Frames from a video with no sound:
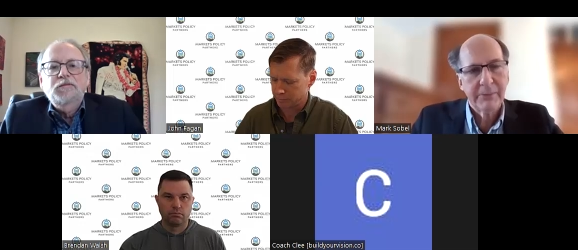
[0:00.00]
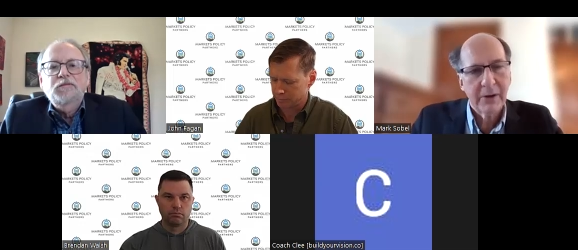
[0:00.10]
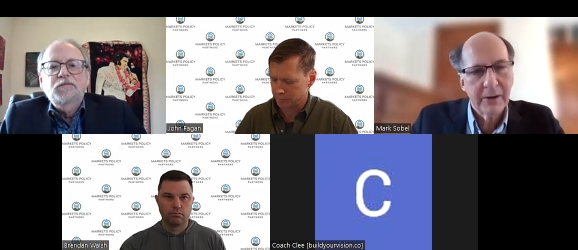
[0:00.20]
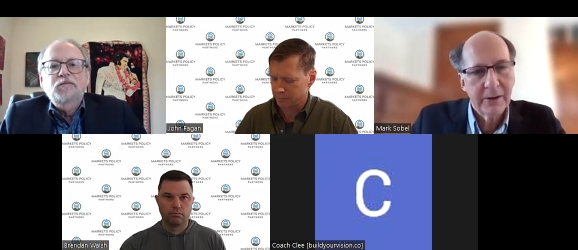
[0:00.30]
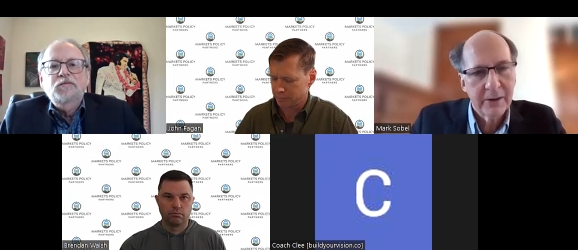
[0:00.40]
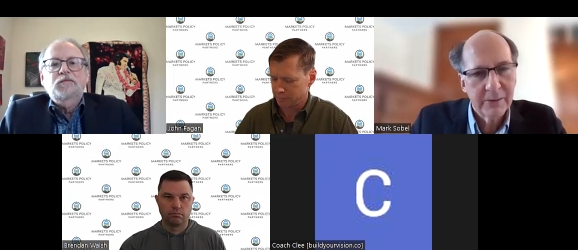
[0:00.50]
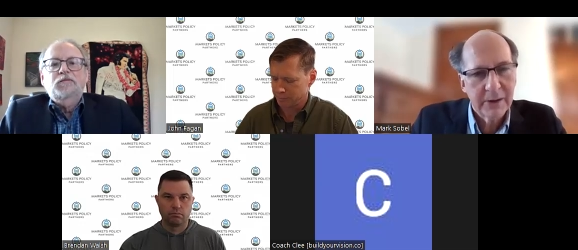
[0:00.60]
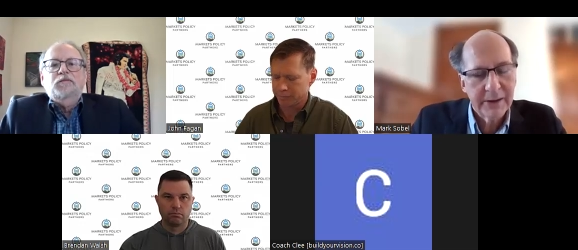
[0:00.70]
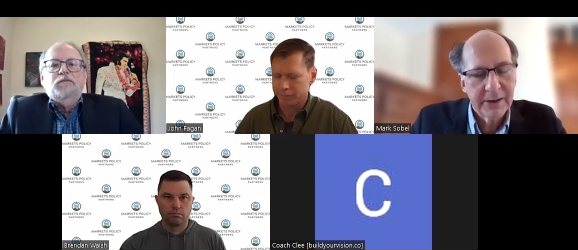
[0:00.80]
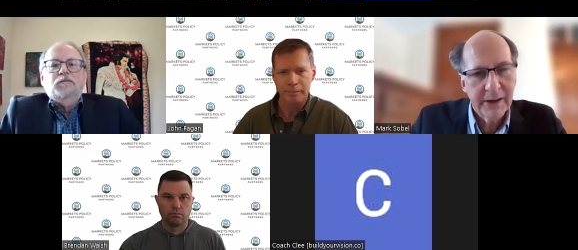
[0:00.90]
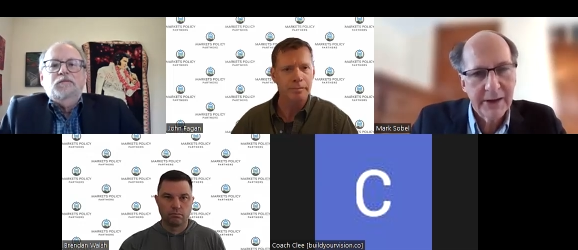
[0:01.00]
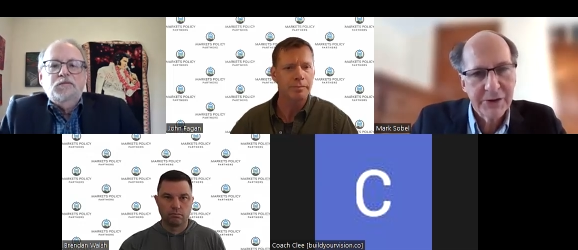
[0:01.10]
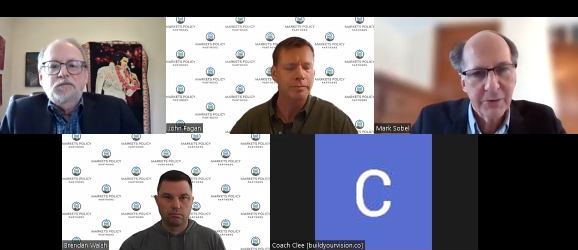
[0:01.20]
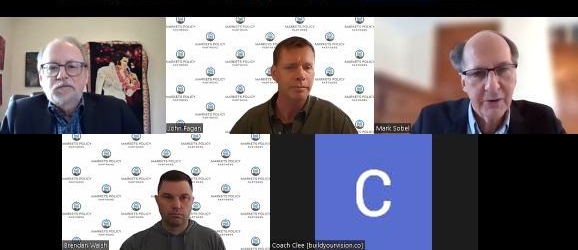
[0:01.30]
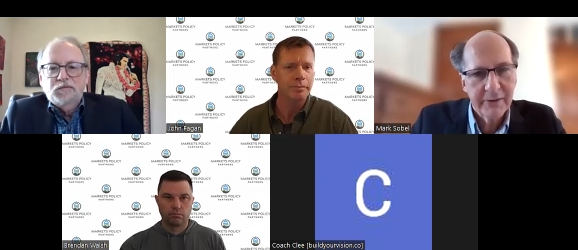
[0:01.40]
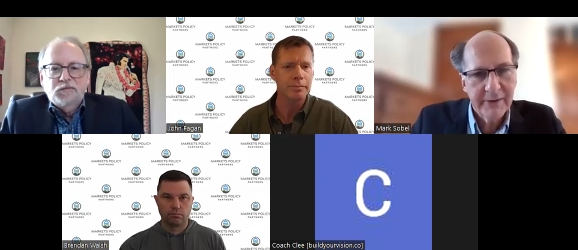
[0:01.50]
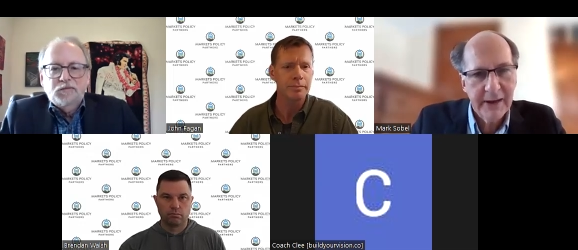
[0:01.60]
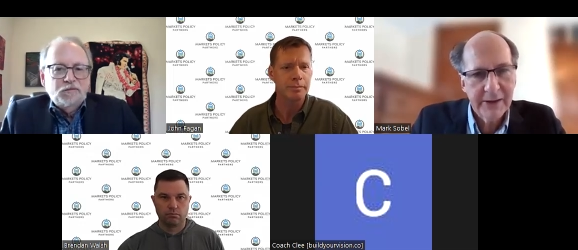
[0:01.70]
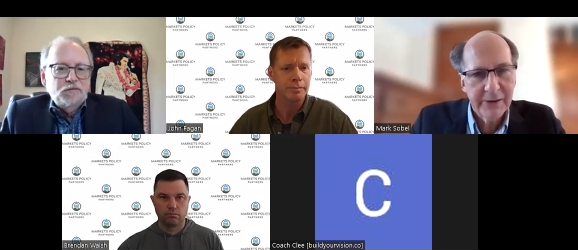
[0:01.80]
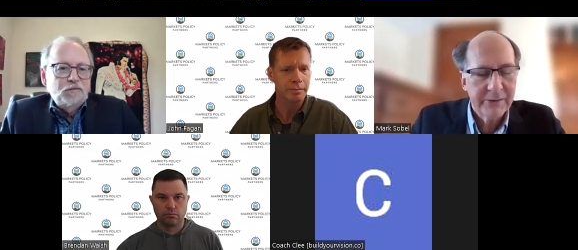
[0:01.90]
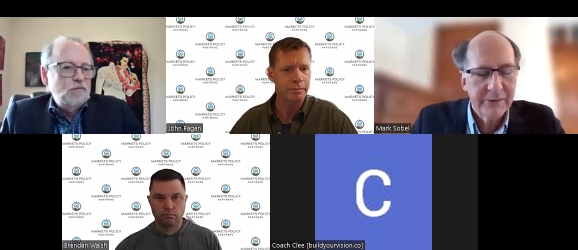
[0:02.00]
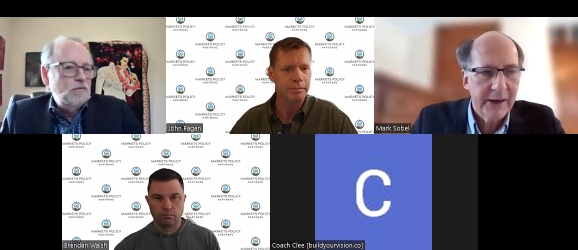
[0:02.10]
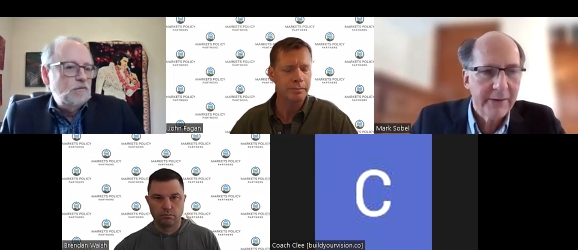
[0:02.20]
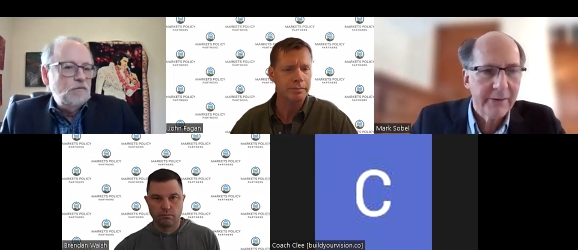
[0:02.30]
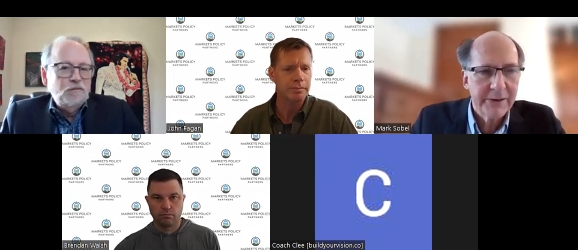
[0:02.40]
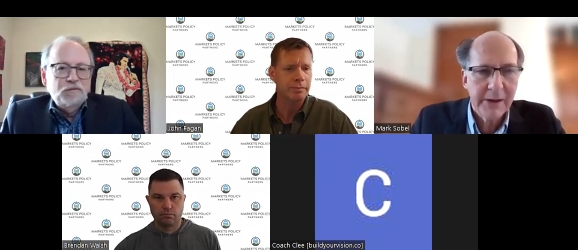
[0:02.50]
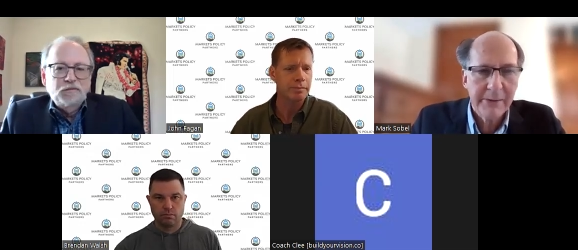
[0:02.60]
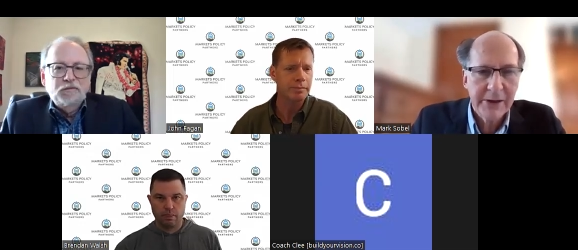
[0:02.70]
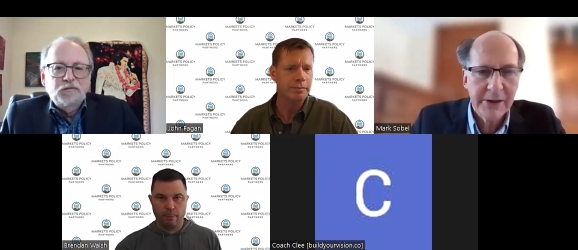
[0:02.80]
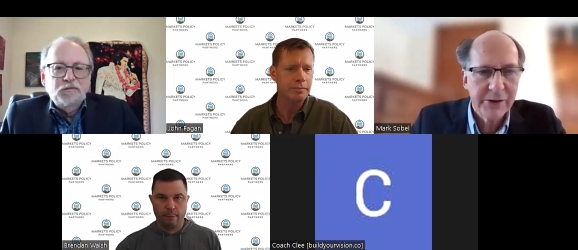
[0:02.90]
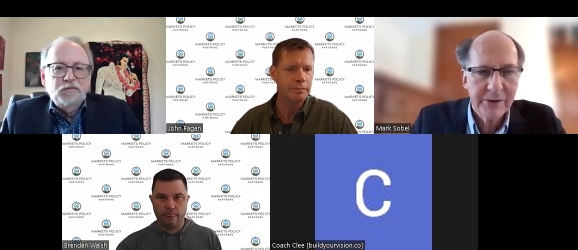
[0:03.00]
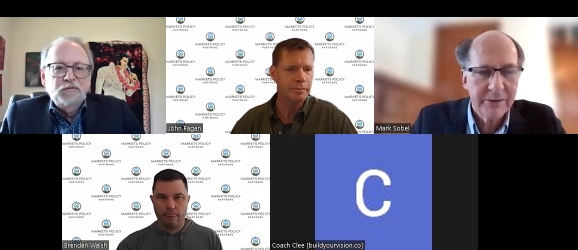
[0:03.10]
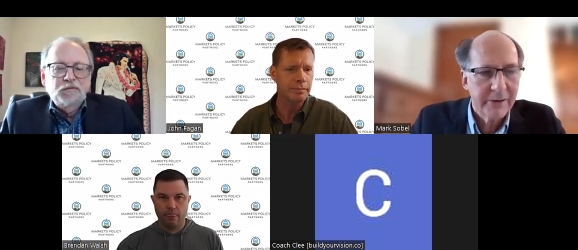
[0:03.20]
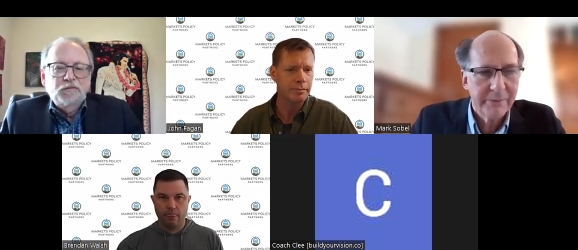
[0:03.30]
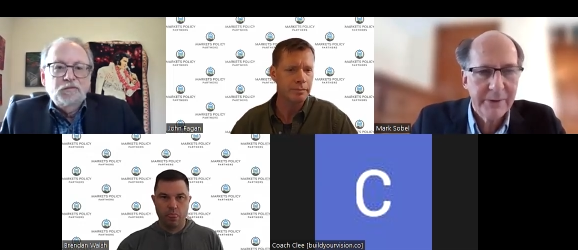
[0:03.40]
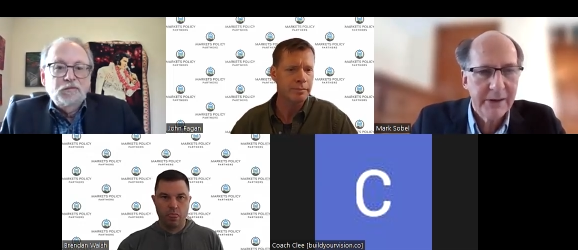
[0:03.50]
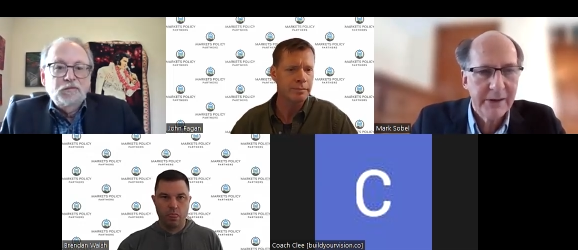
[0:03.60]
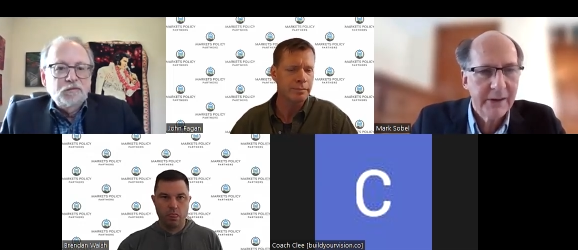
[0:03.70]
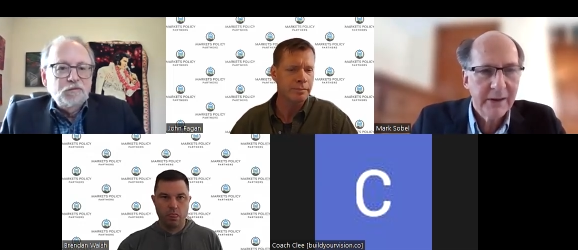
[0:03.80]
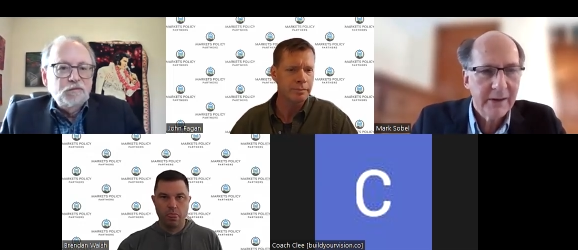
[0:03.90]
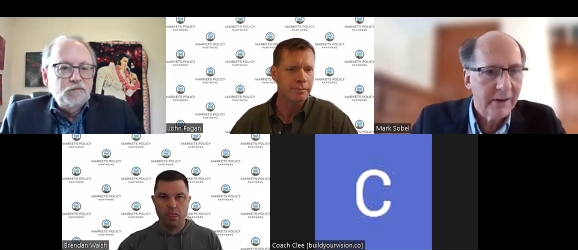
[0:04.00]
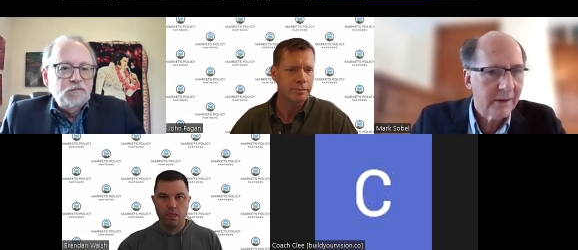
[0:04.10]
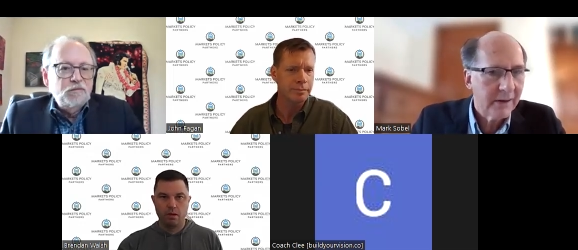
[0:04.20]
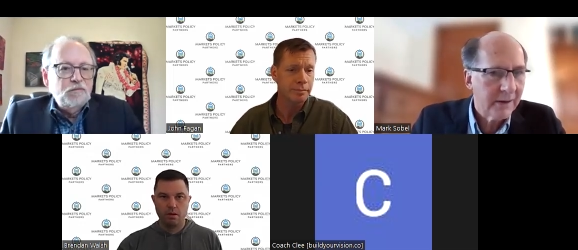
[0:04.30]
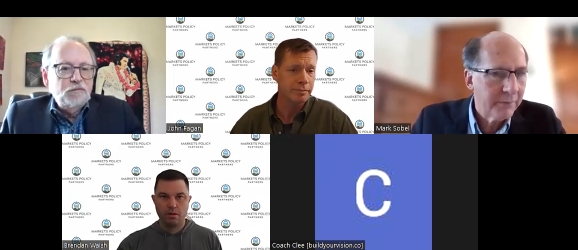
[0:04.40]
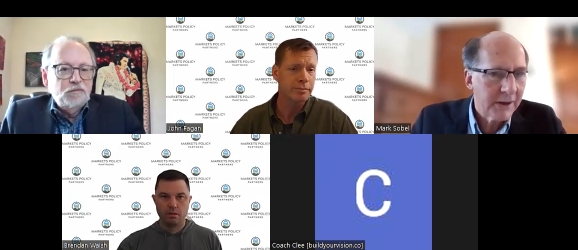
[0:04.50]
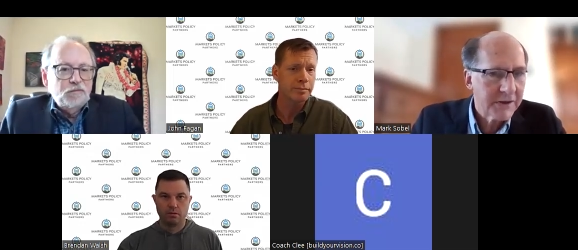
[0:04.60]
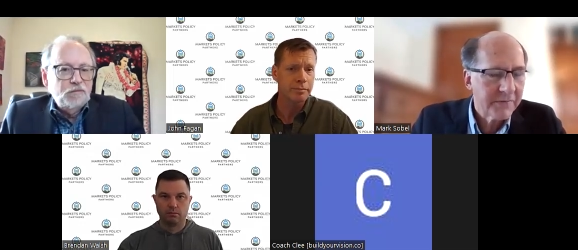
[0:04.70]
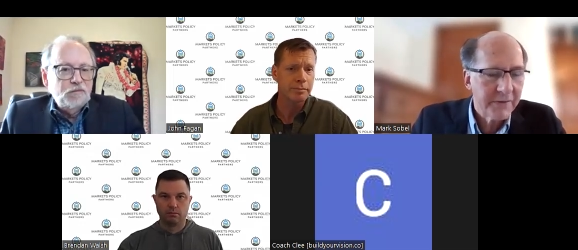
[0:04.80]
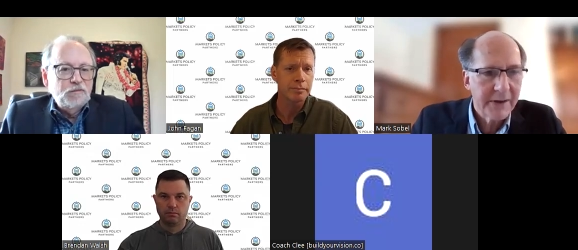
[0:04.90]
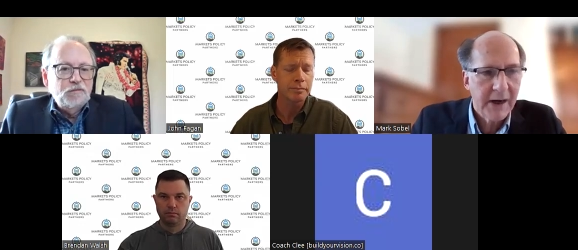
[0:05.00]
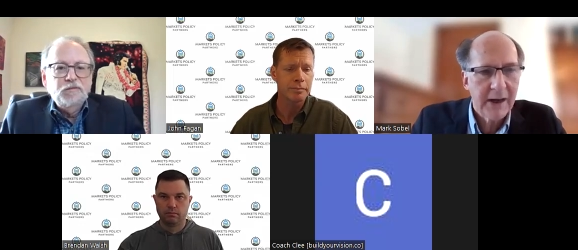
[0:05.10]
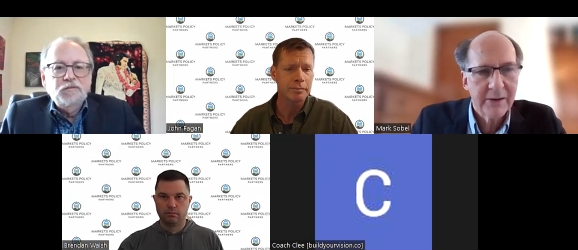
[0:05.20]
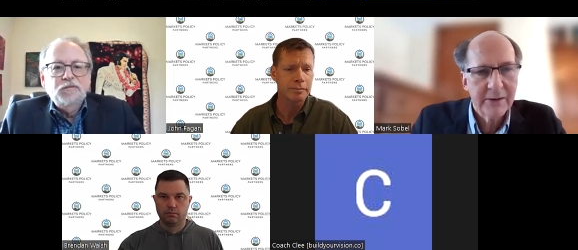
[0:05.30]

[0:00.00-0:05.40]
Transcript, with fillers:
Speaker 1: tomorrow. Uh, not a store of value. Tether, as I mentioned, could be uh, a plus for the dollar.